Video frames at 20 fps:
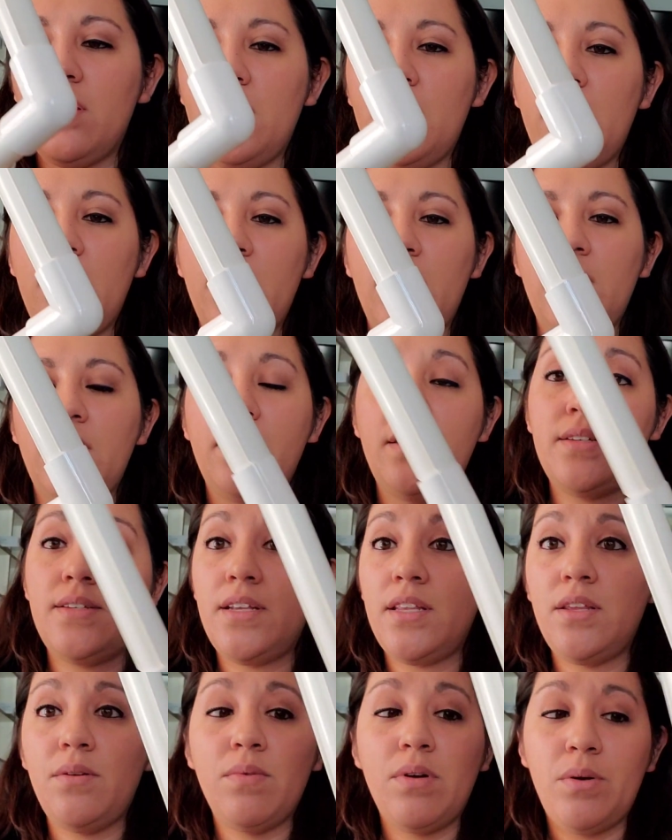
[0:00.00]
and there's
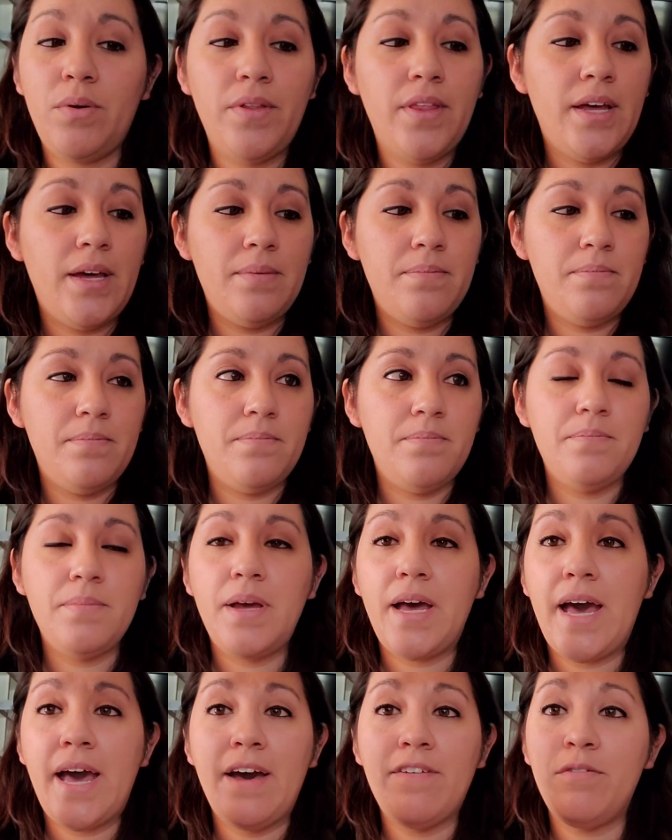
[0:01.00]
nothing wrong with that.
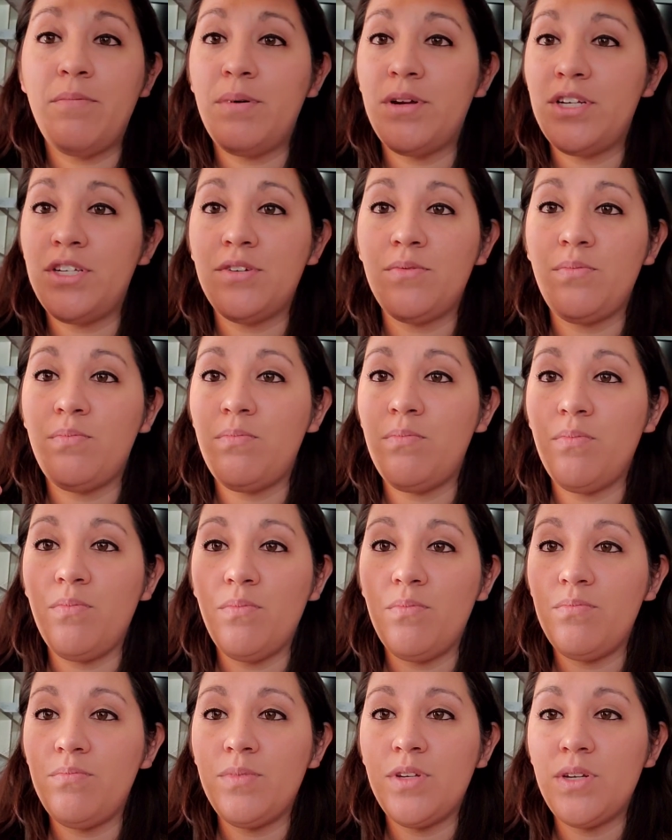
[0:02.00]
I have a bunch of
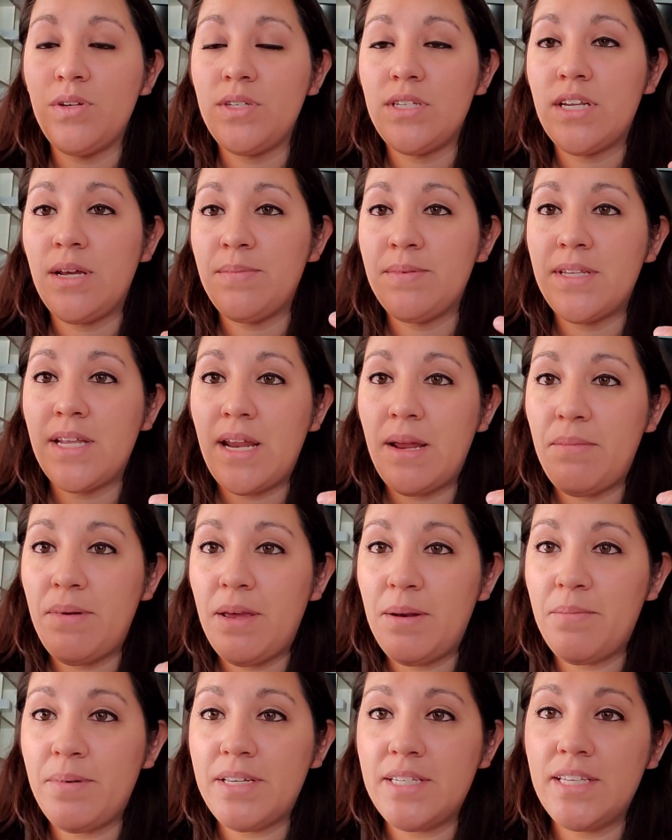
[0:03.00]
Q snaps that I
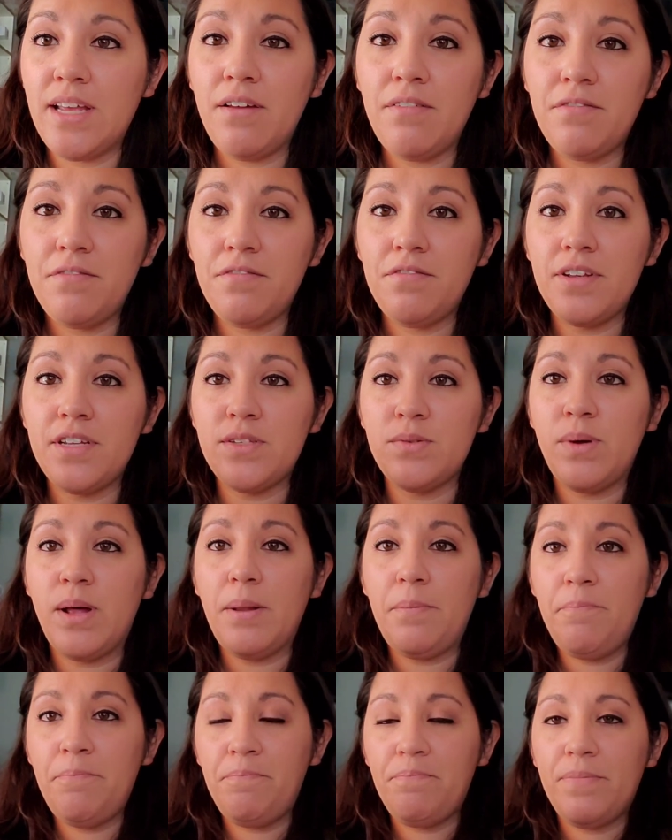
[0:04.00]
made myself as
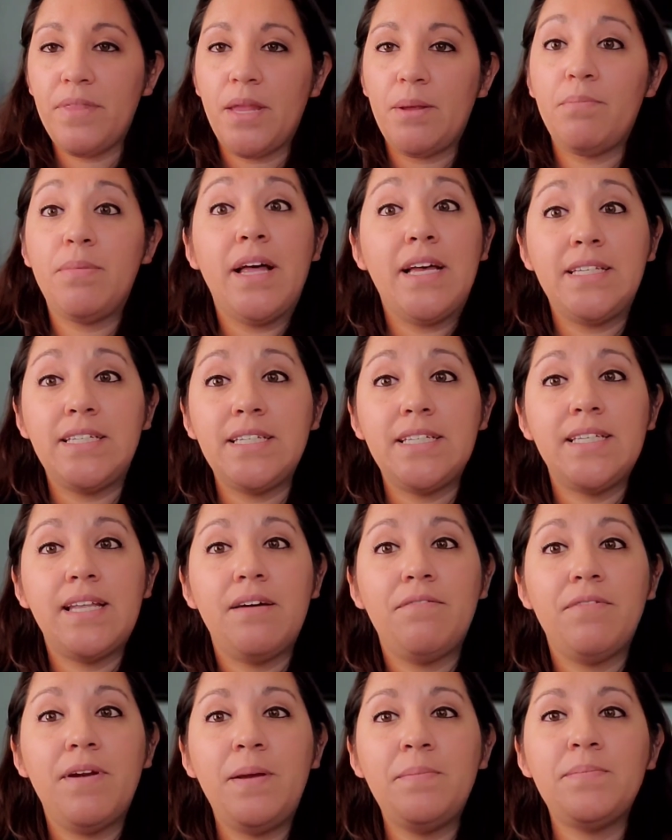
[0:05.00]
well, plastic snap
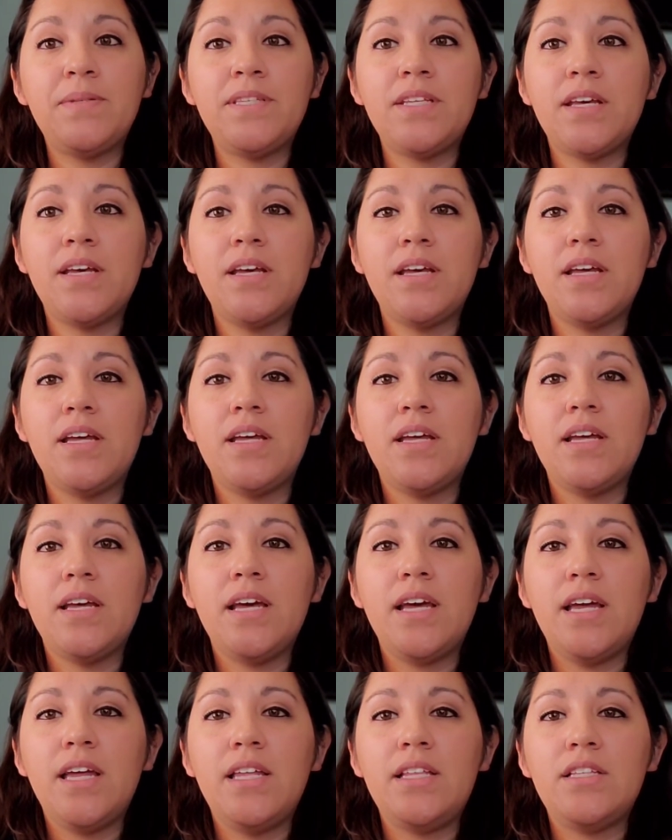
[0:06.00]
frames.
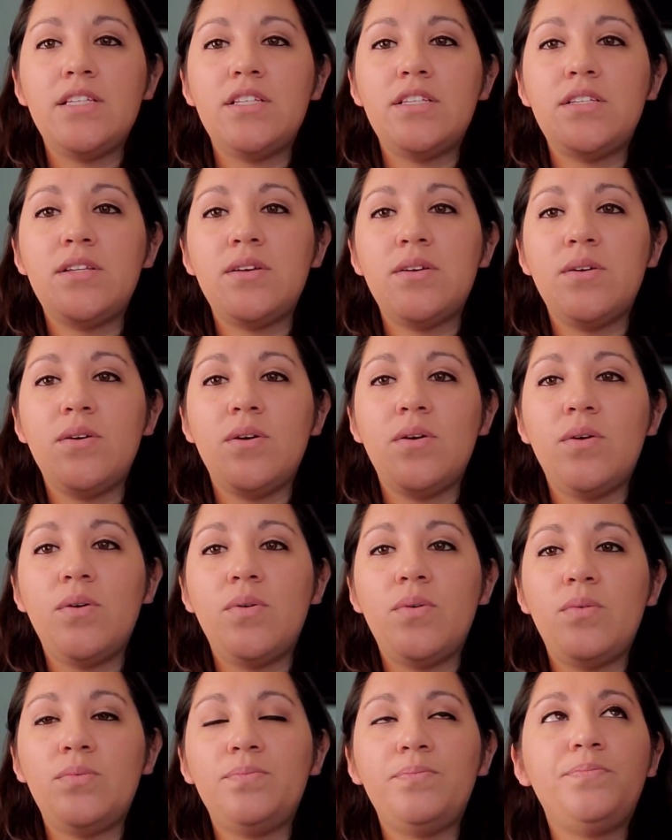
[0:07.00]
And
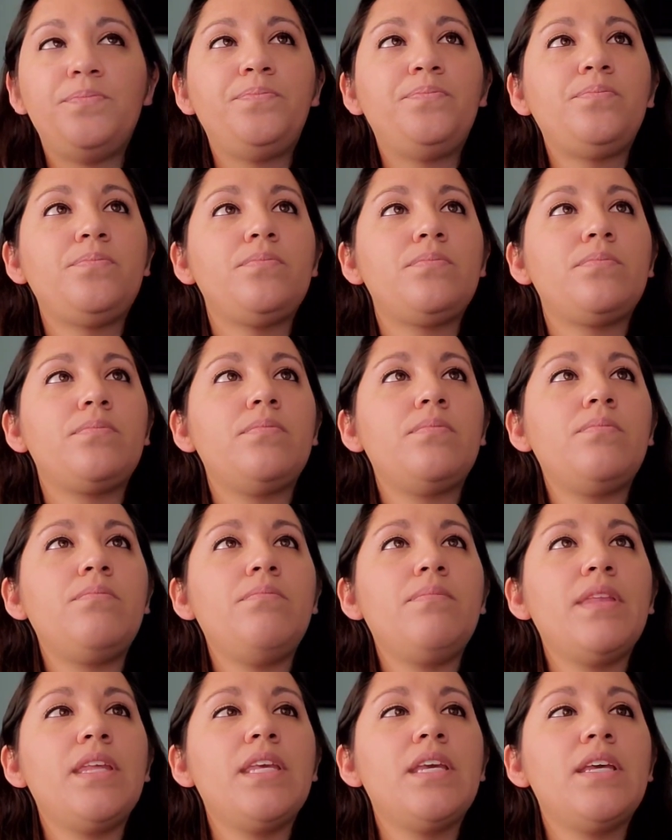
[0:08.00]
so,
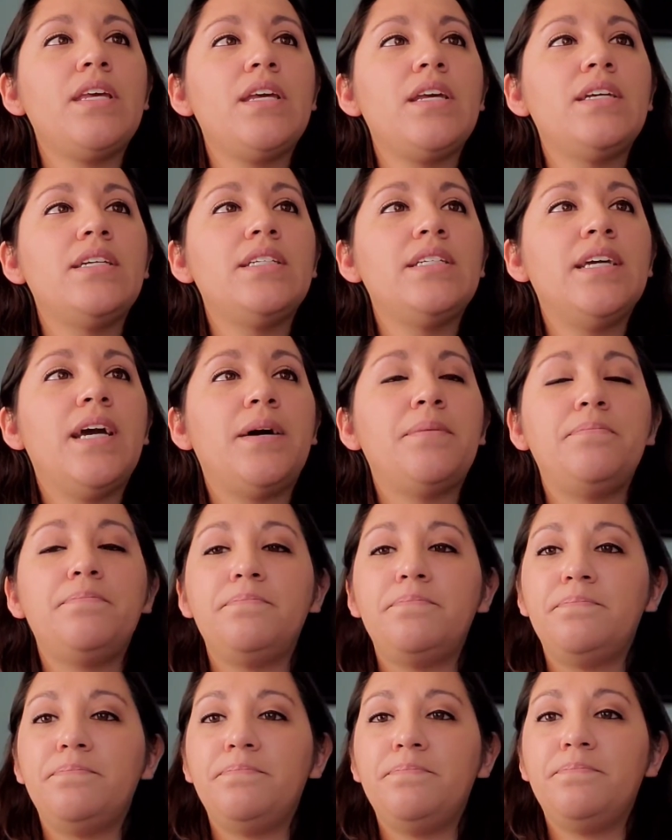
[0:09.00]
yeah,
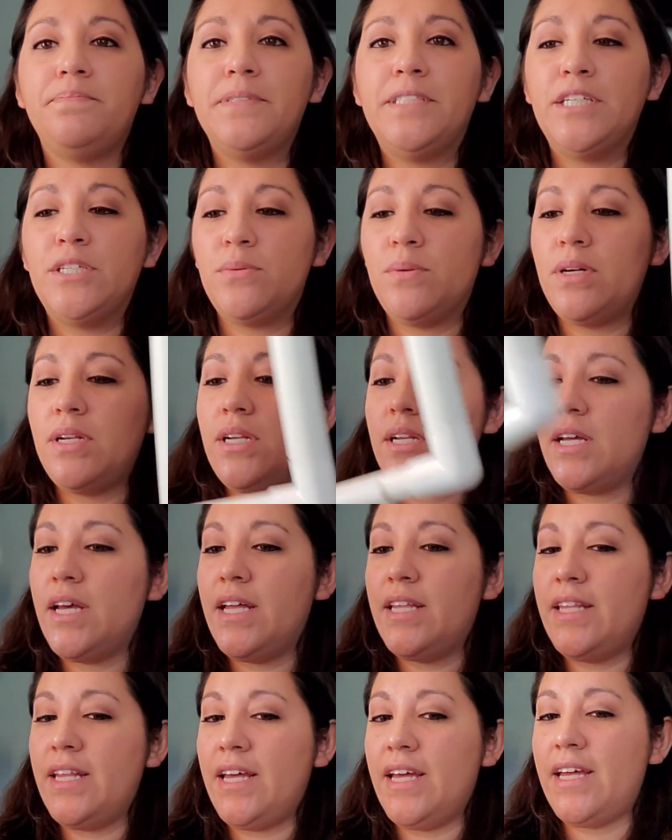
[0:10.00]
this one.
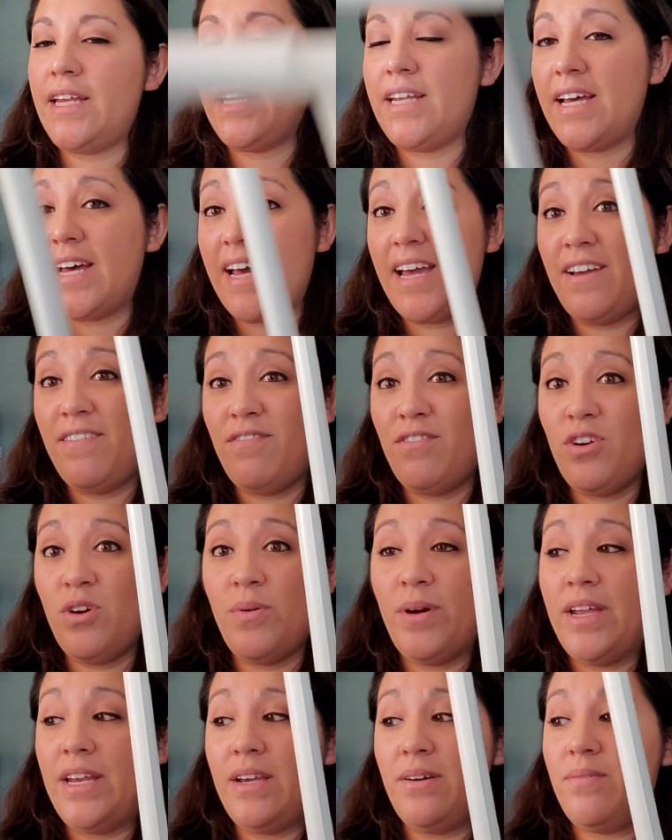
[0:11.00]
And then I have no
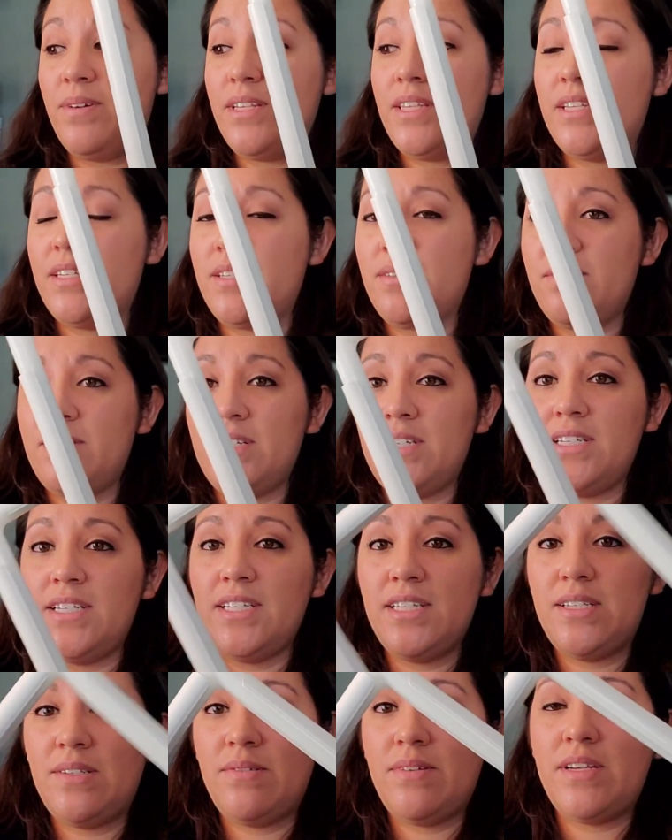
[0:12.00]
idea what this one is.
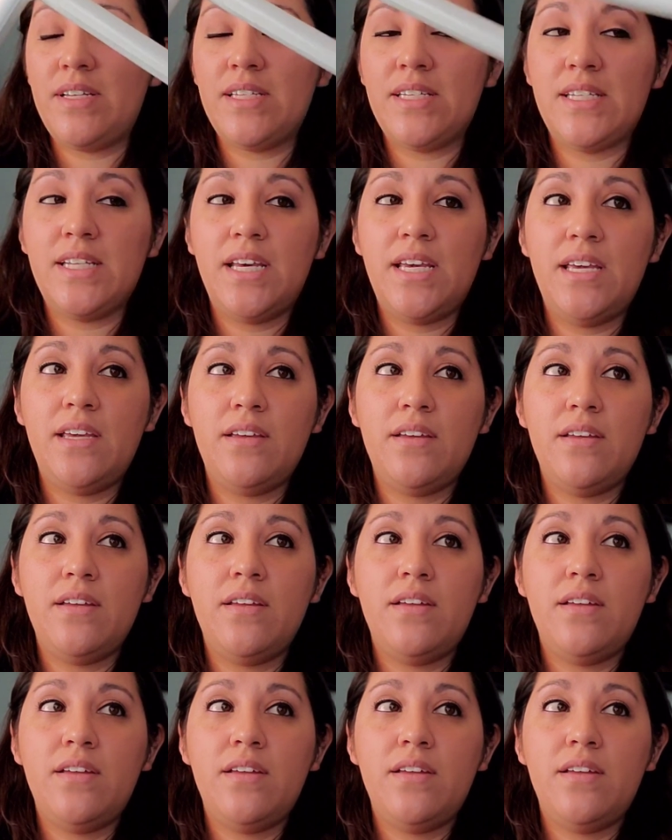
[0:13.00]
This one is like